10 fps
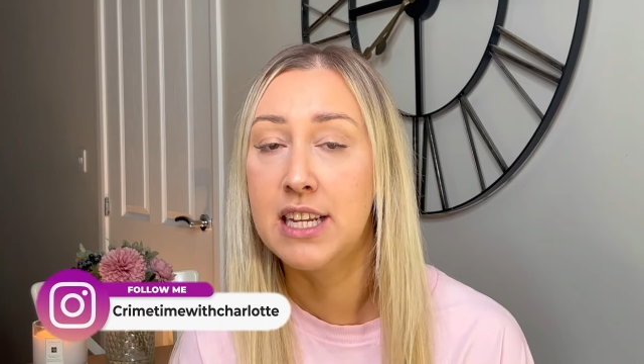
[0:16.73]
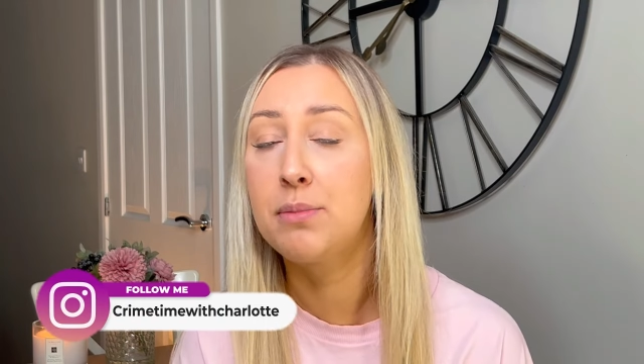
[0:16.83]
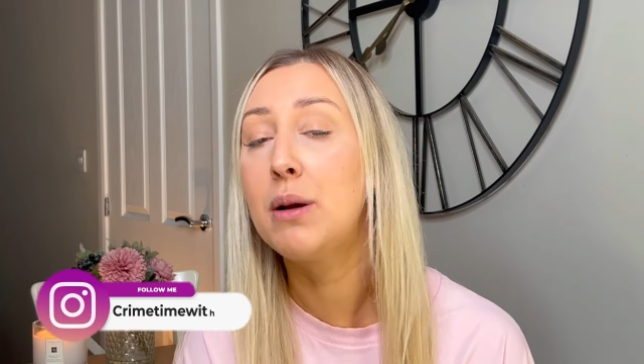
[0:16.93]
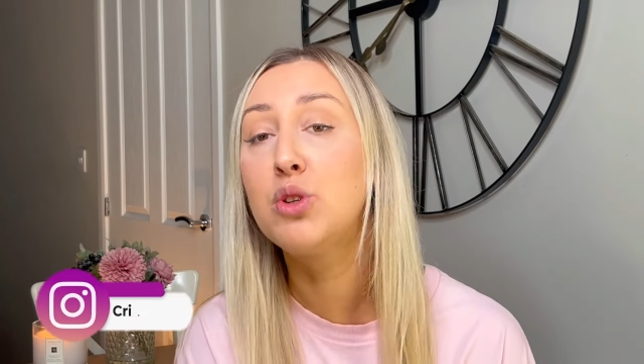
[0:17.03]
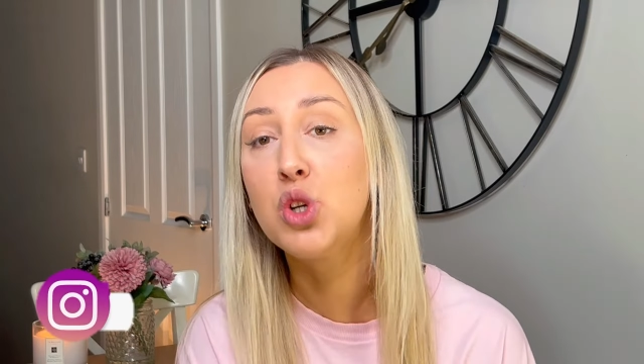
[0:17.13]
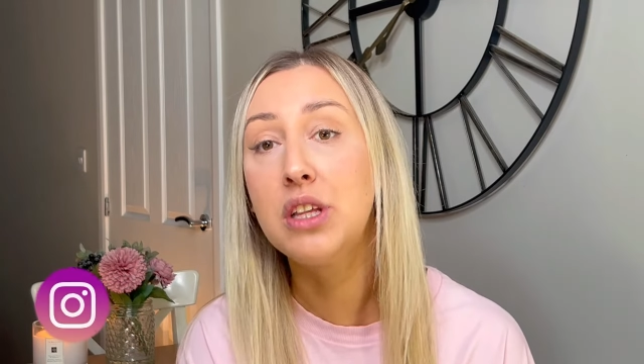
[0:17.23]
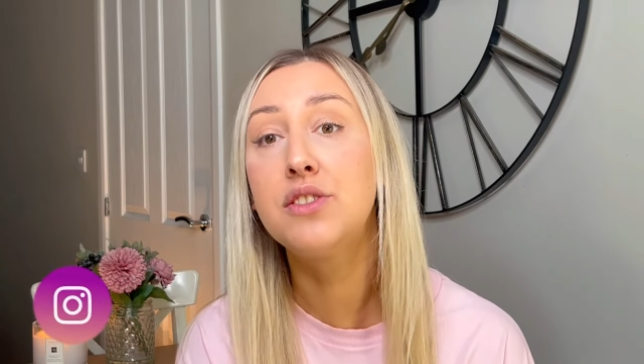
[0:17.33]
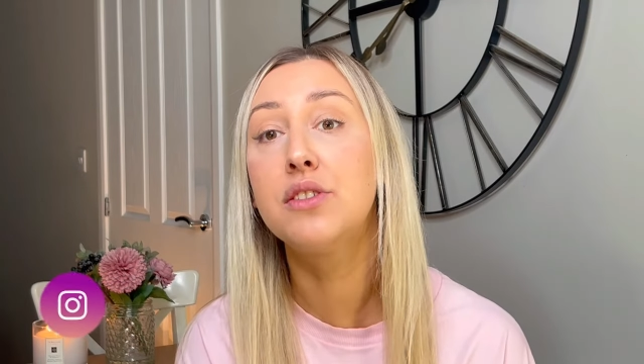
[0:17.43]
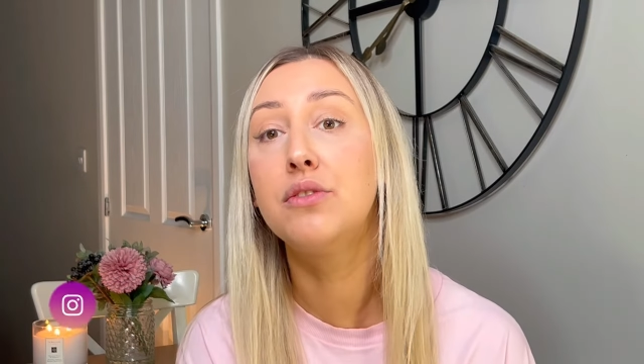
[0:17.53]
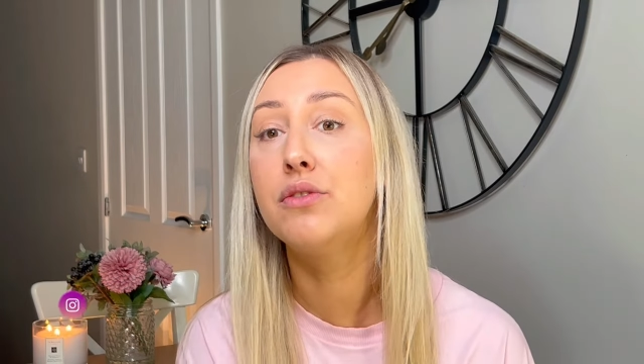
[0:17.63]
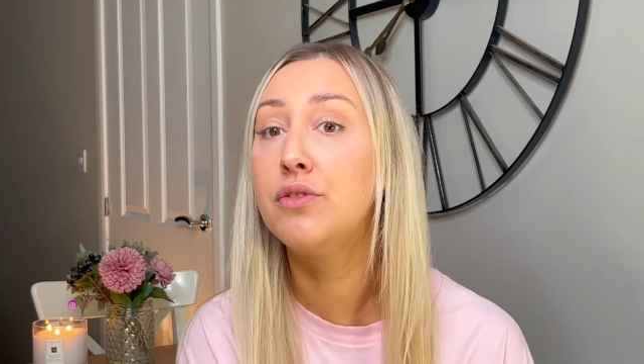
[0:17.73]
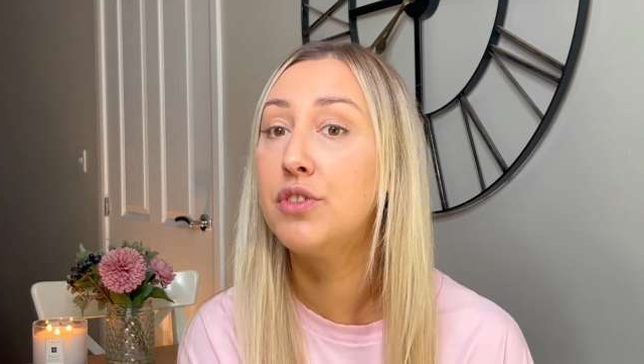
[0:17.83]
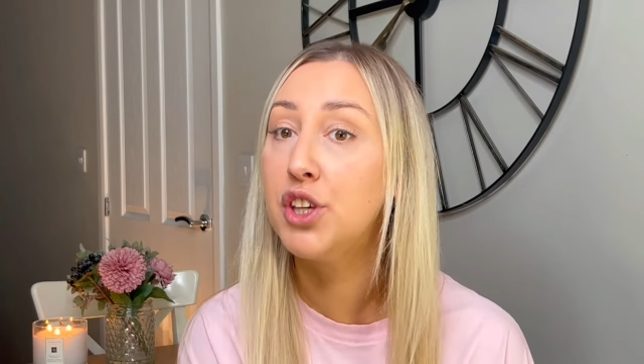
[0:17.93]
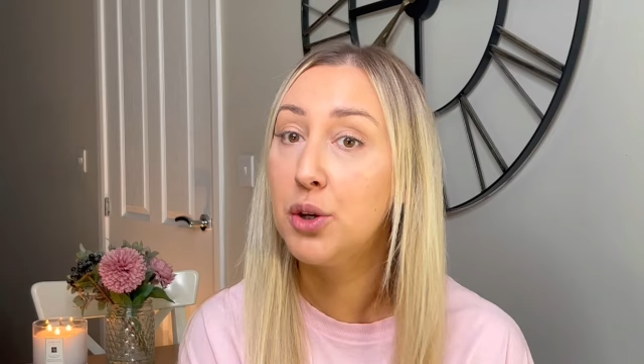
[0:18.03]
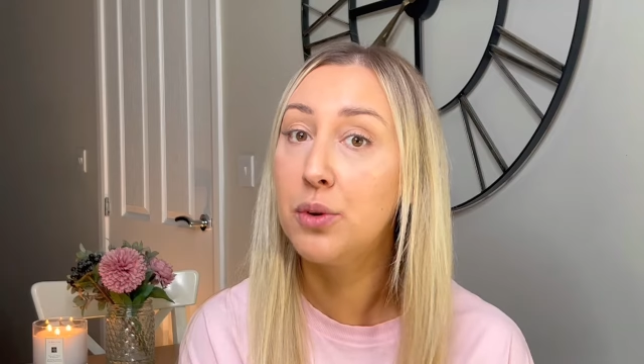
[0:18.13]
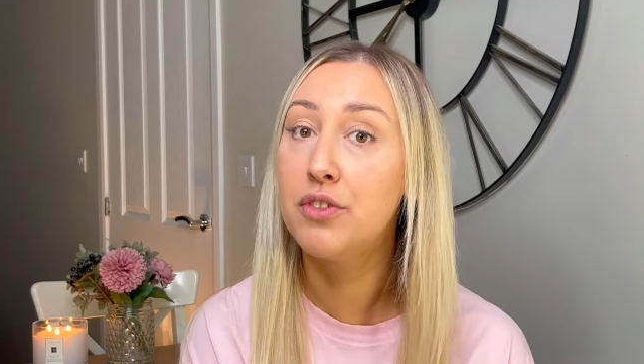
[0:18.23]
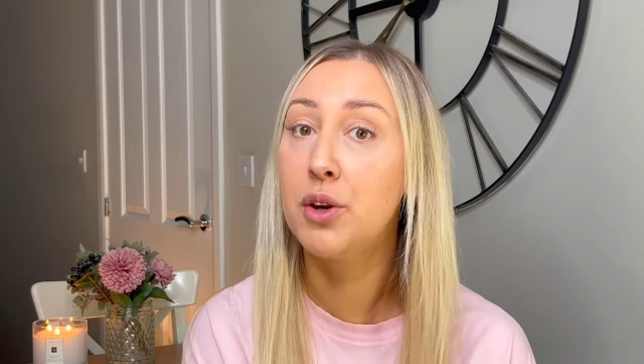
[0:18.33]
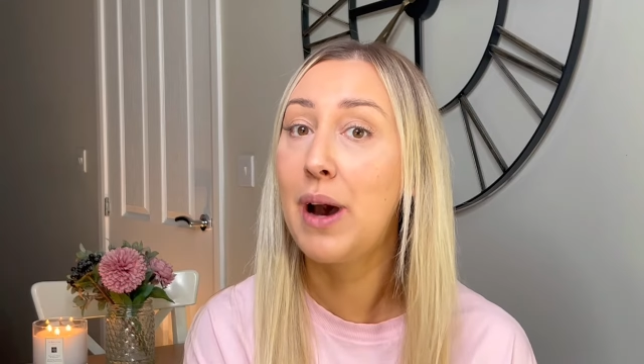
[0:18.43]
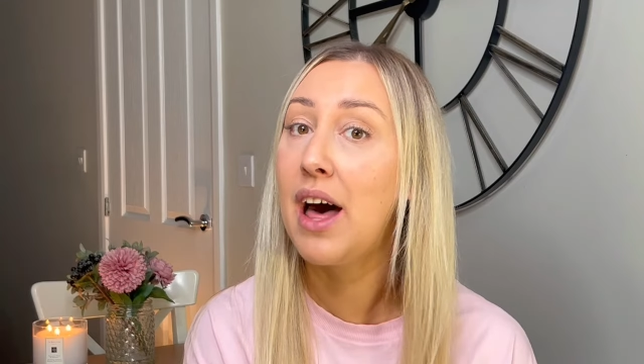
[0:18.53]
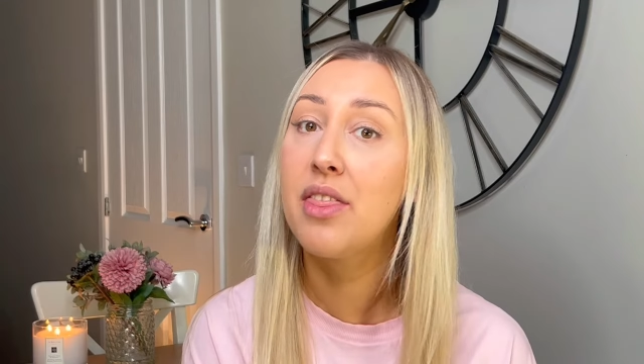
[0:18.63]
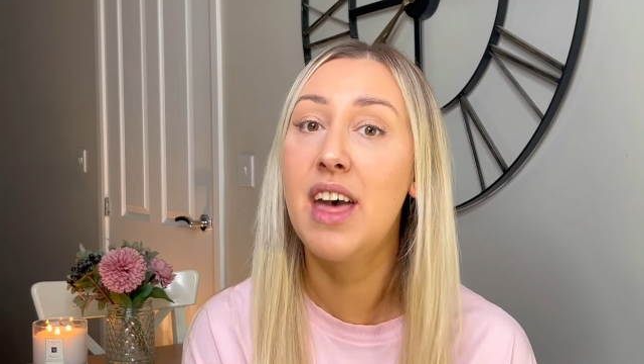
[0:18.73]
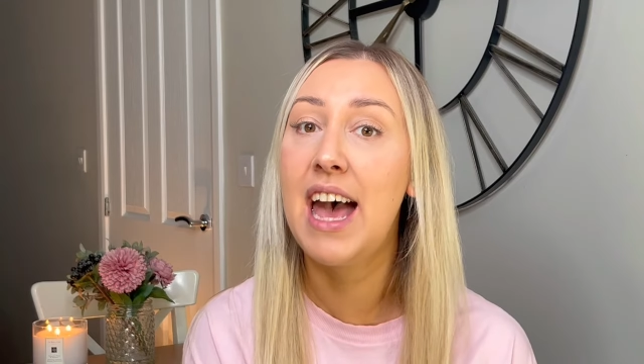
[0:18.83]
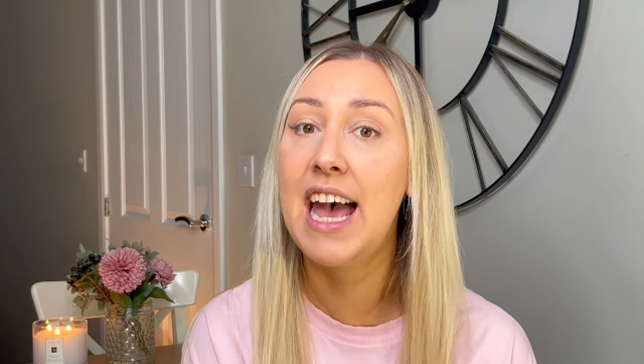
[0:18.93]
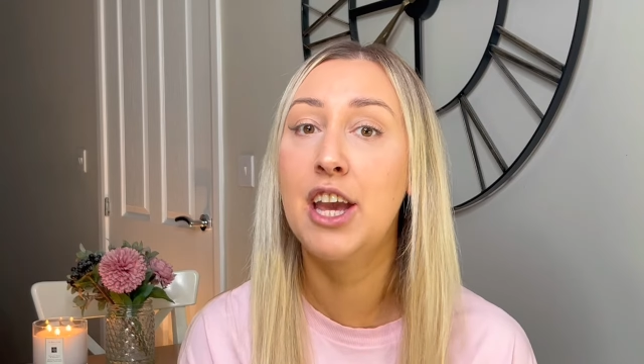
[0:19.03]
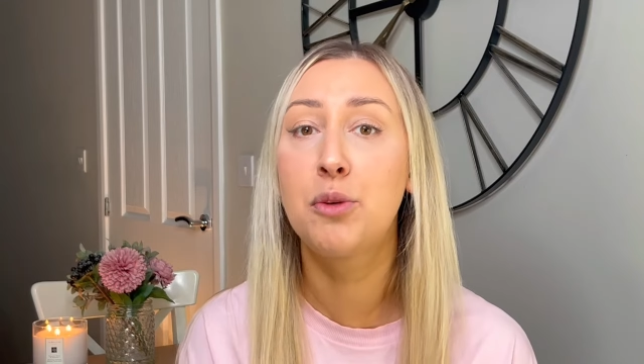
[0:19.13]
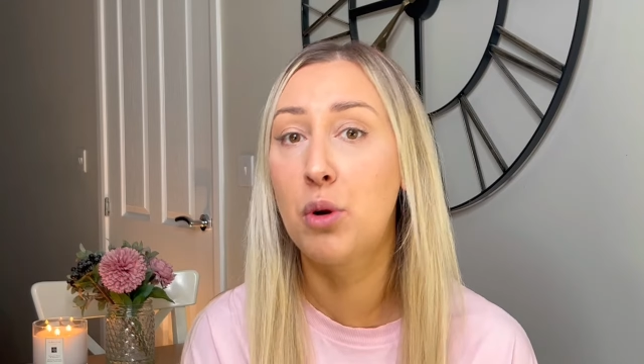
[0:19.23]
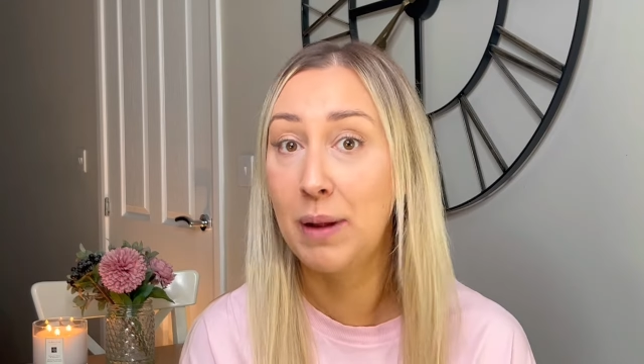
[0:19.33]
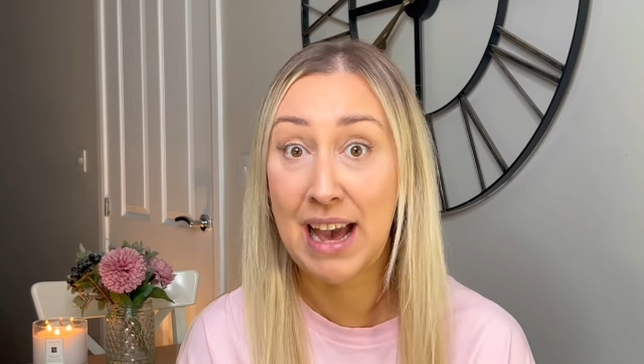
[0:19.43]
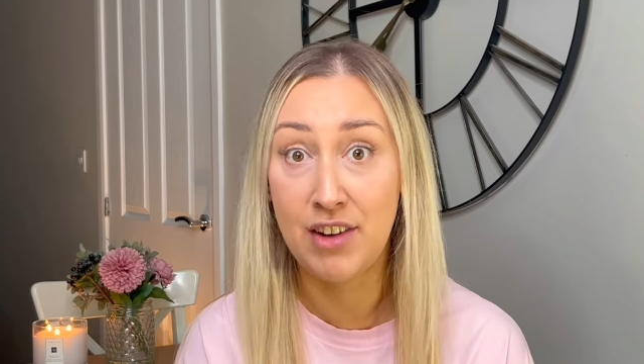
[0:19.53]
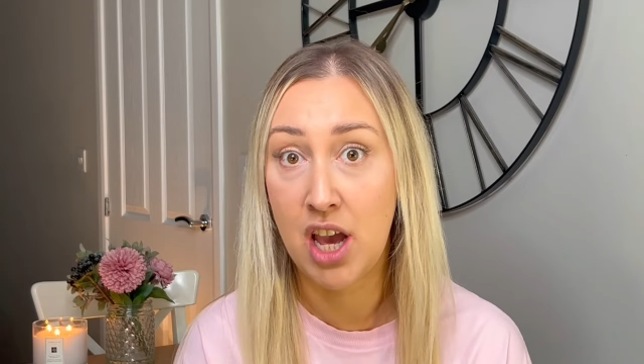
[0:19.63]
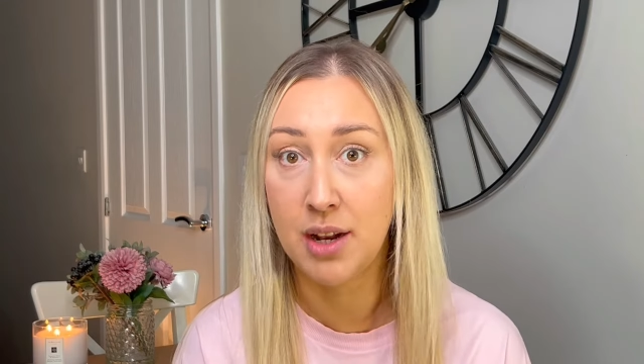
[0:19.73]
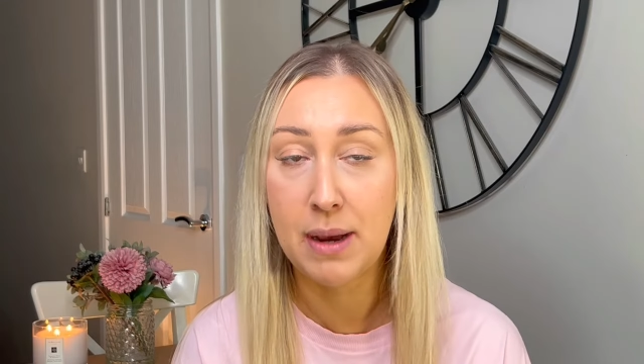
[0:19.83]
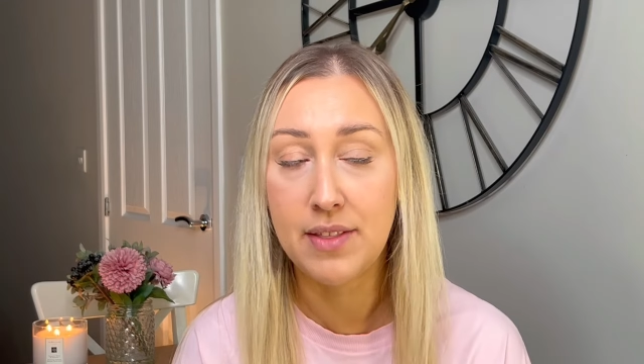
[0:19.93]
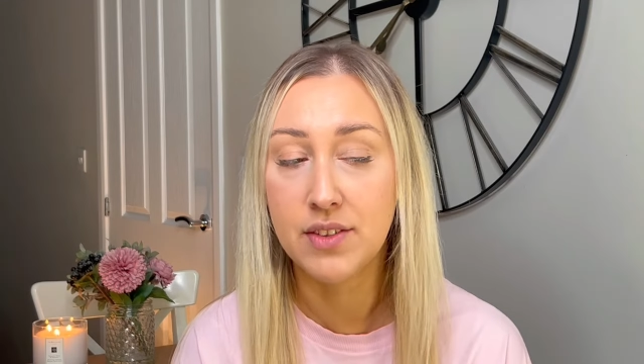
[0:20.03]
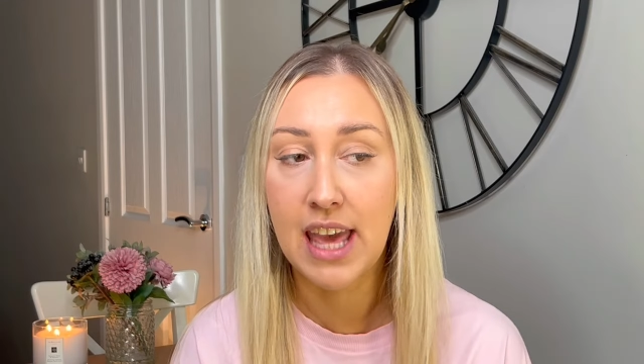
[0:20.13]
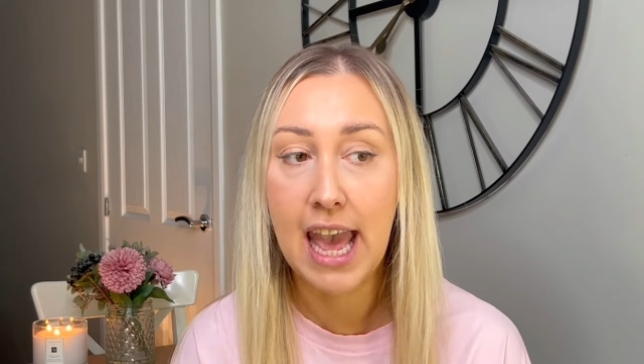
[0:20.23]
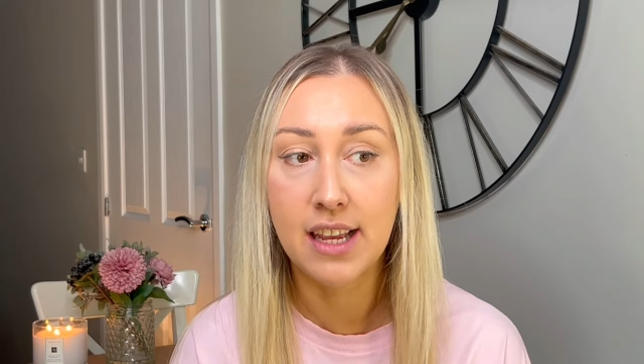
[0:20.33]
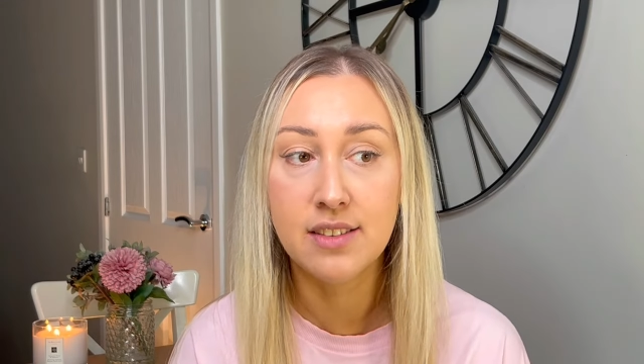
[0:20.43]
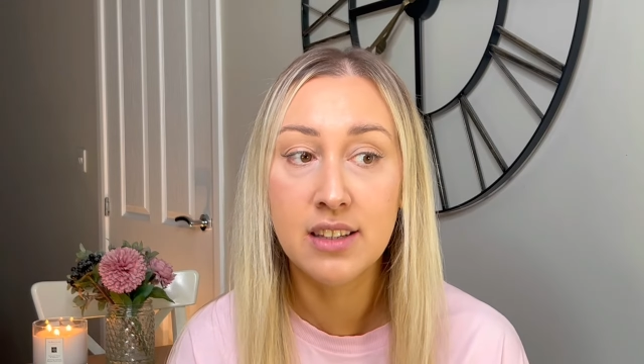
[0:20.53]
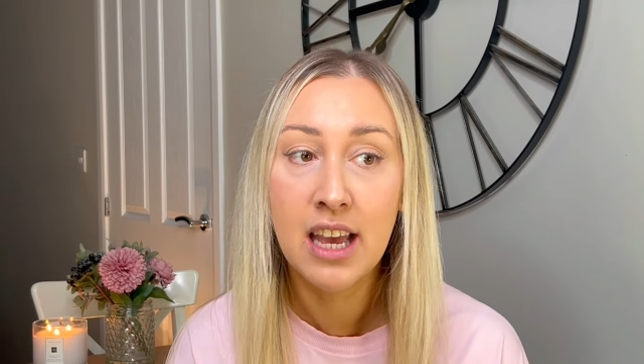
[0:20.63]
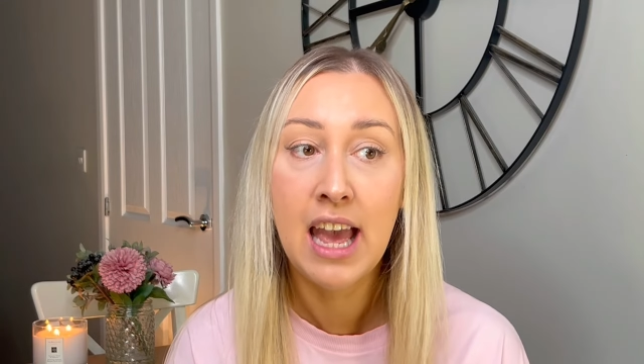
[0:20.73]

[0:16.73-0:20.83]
but I'm sure there's a few of you out there who probably haven't heard about this case.